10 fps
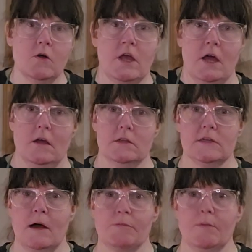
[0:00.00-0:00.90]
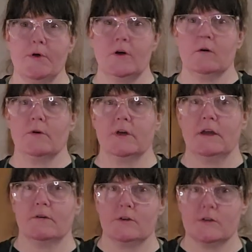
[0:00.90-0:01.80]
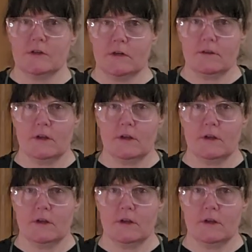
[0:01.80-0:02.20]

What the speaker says: Oh yeah, it's apropos. Well, you can't really see